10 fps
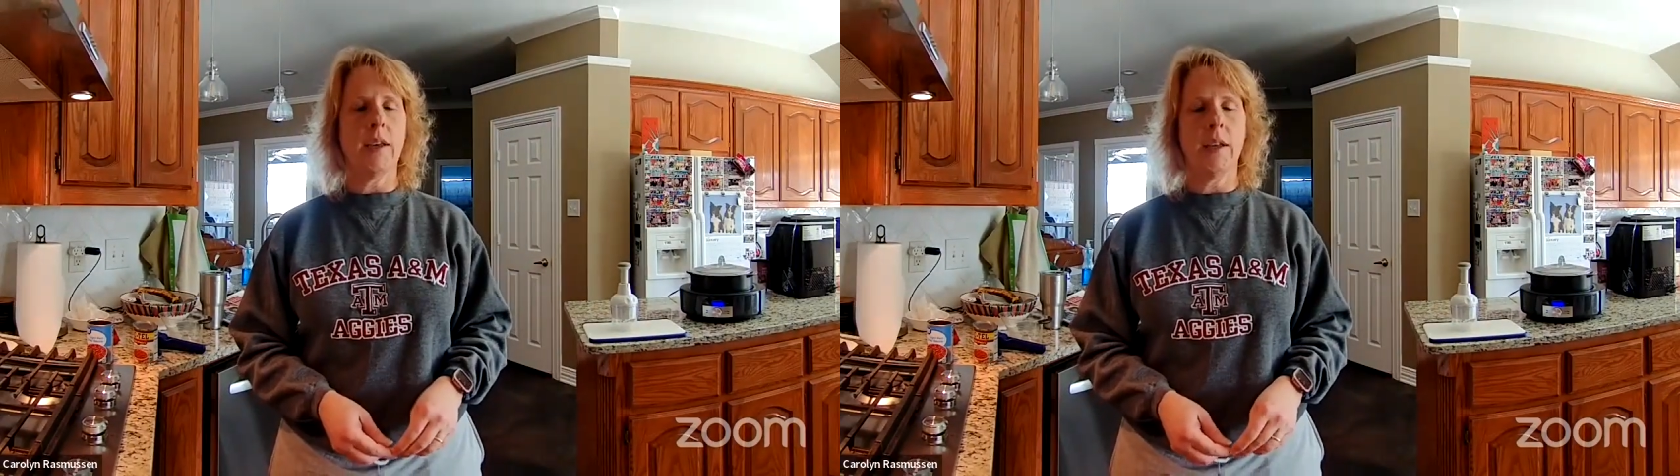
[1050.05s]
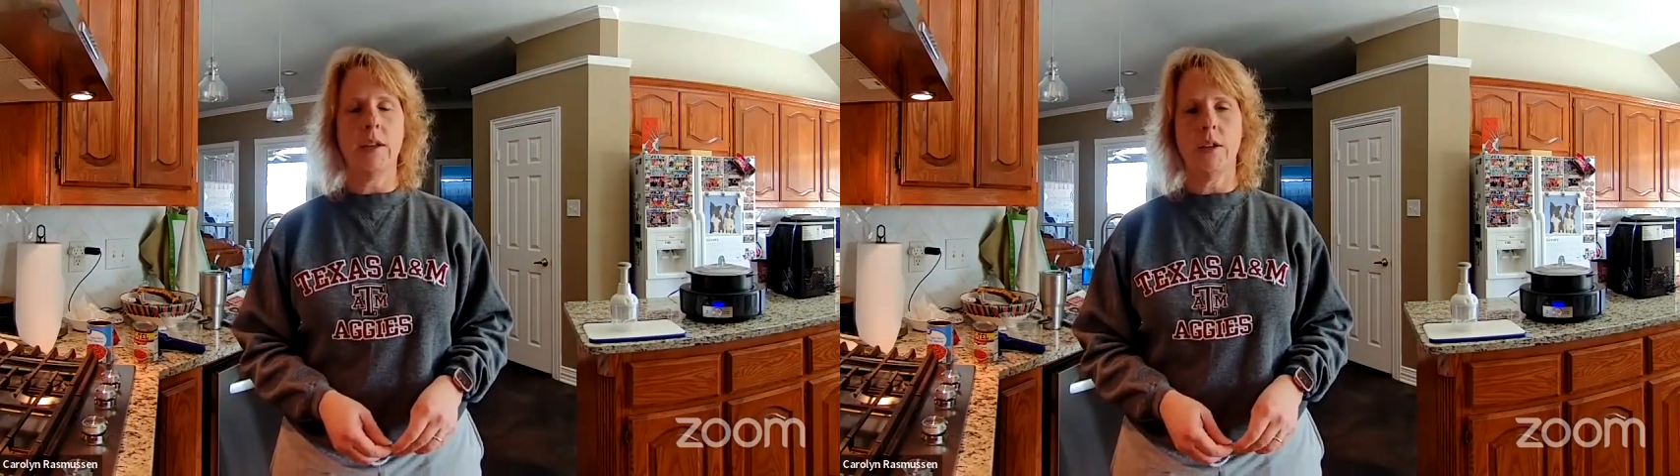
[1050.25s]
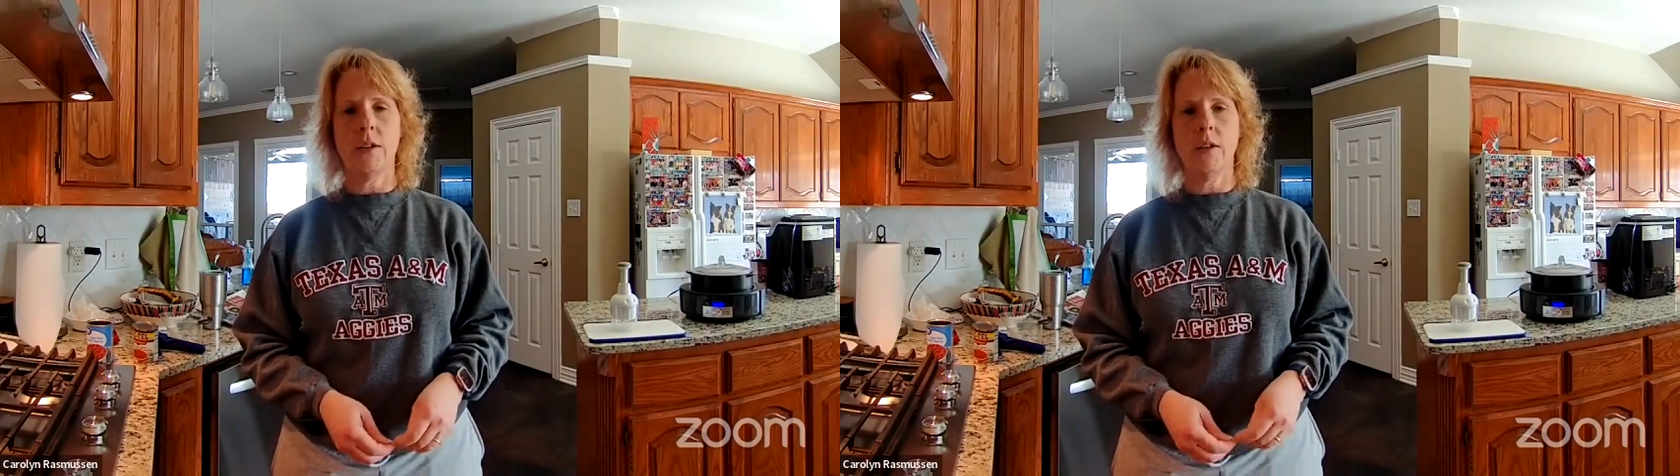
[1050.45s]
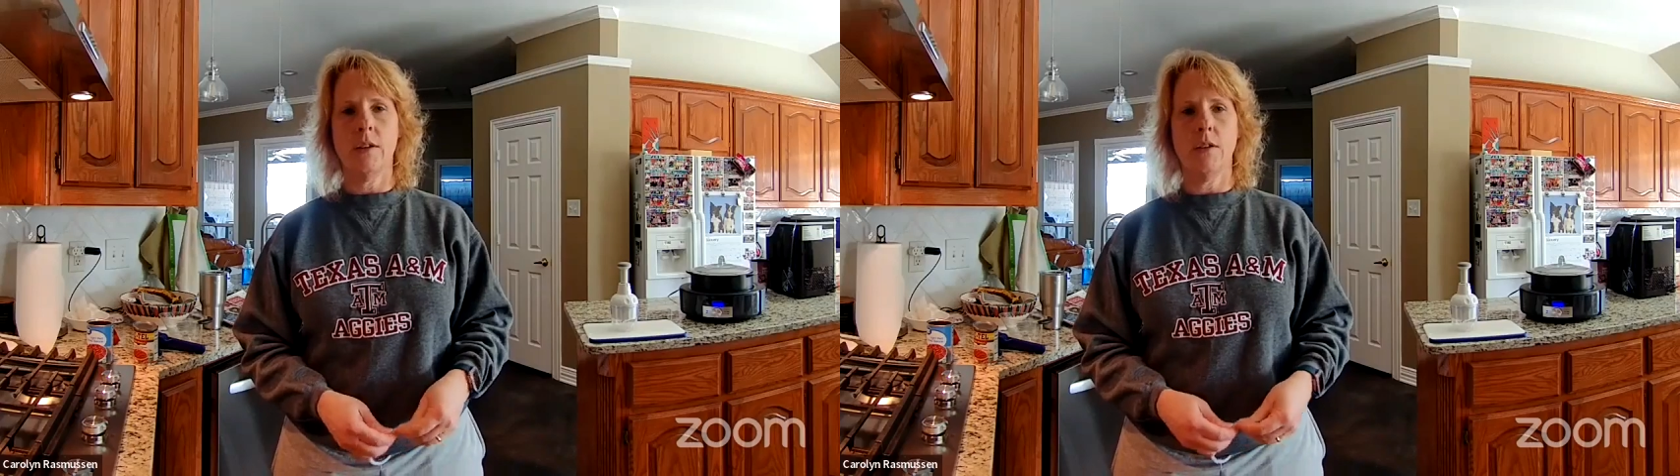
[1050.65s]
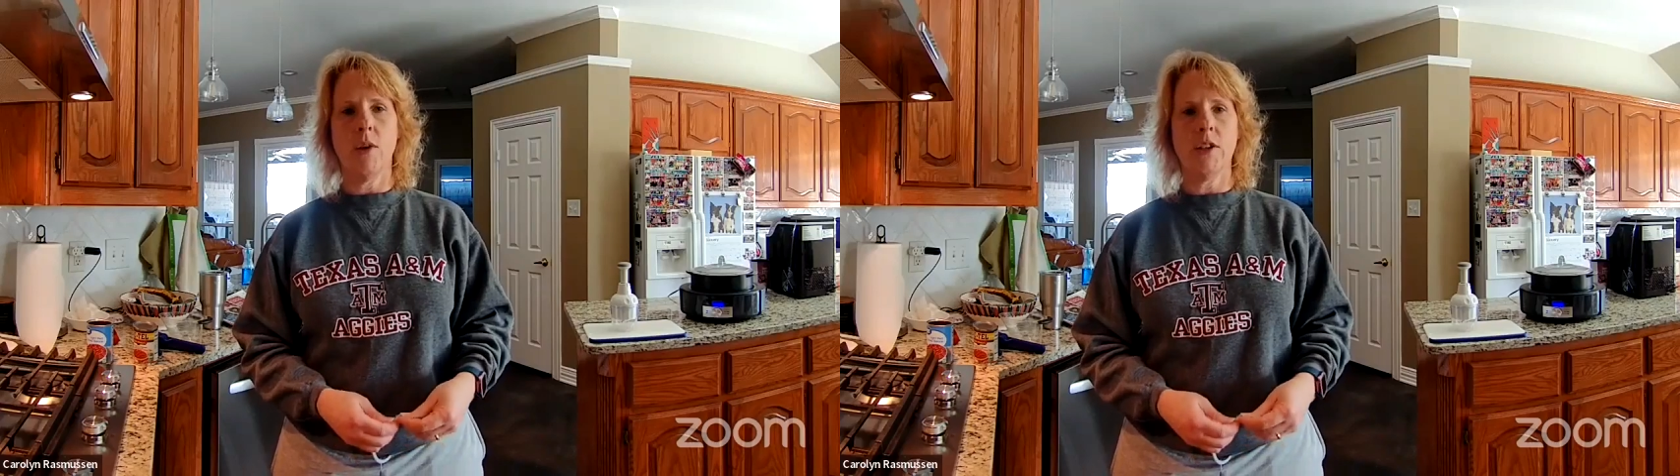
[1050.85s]
and
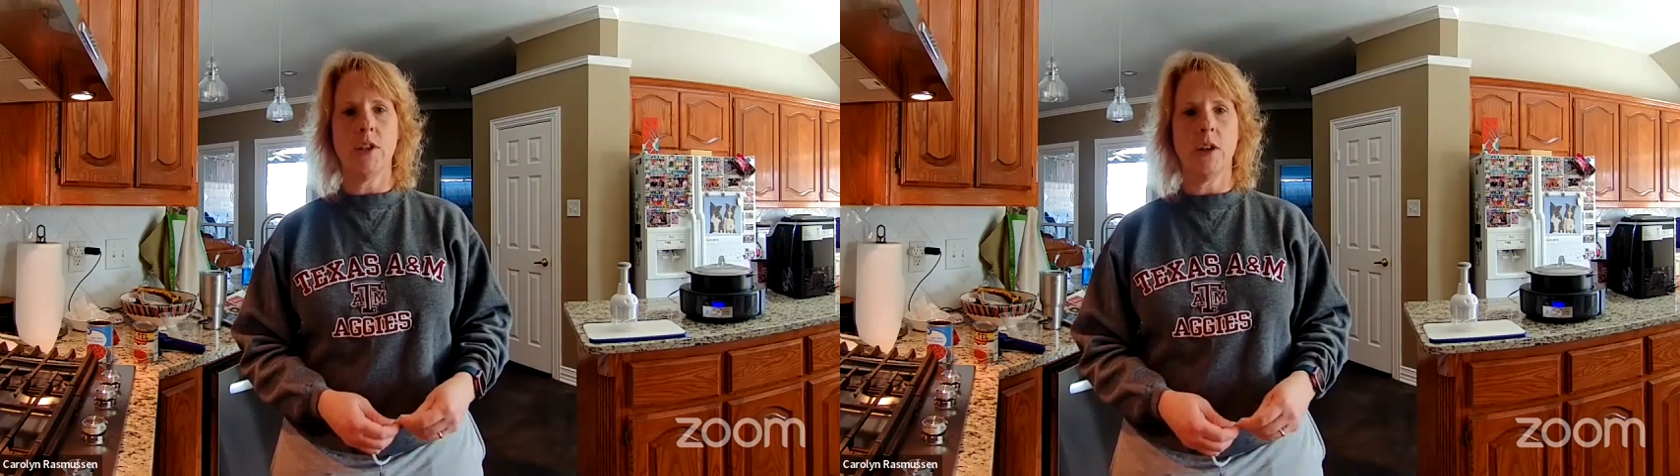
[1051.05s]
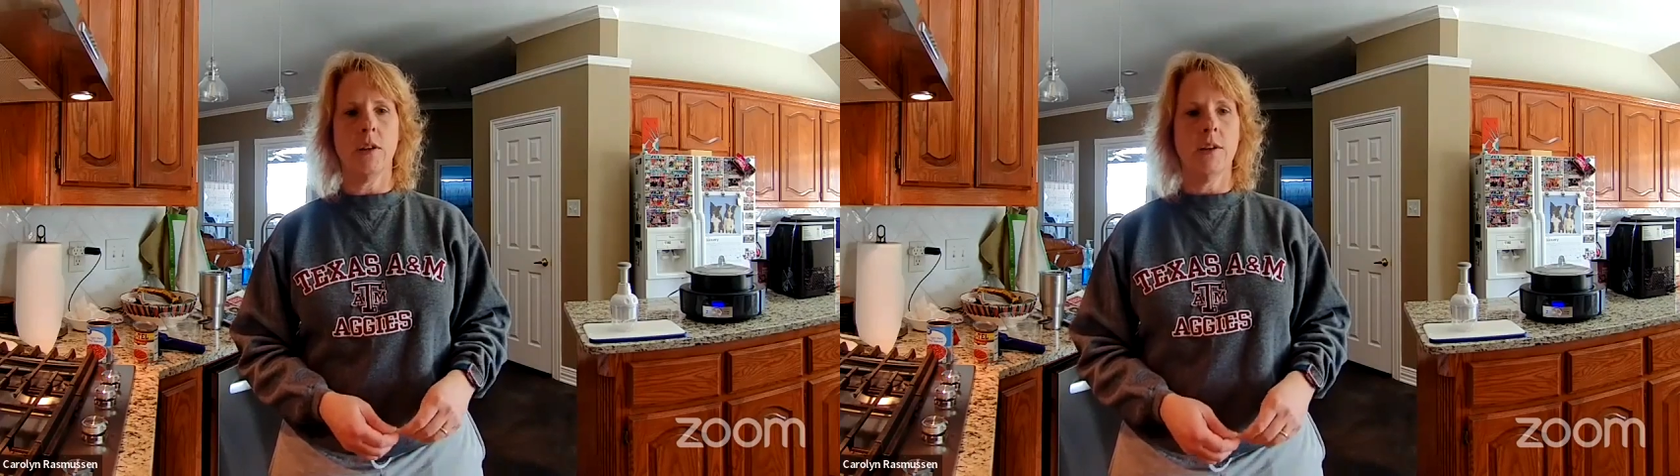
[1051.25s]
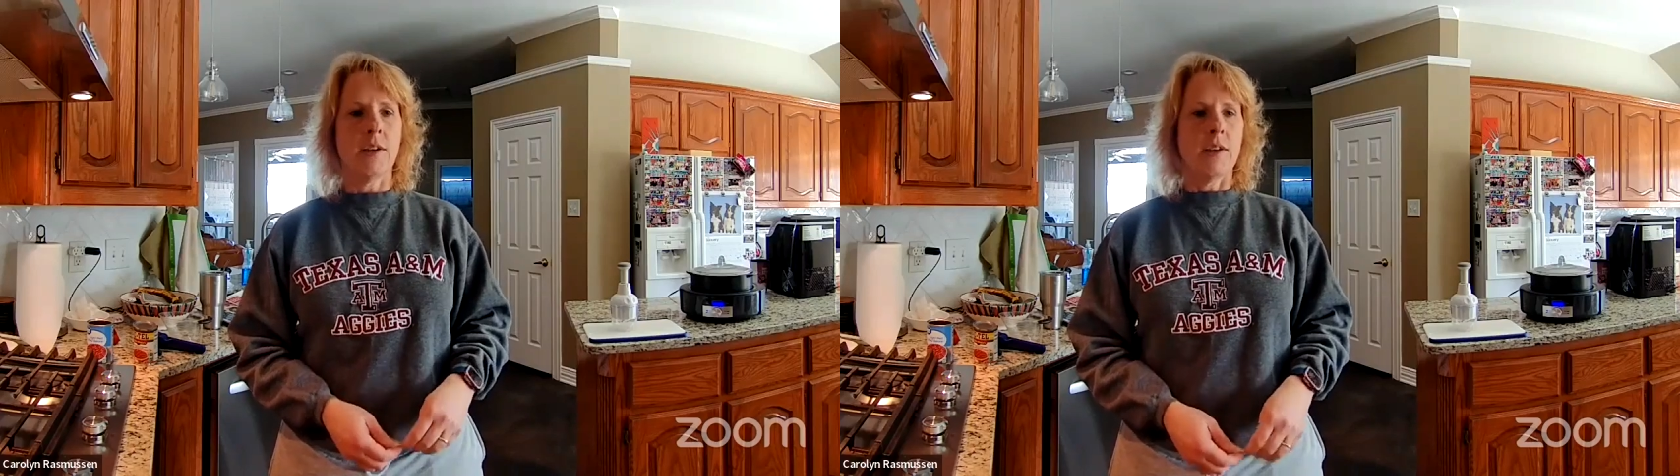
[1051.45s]
you'll watch it all.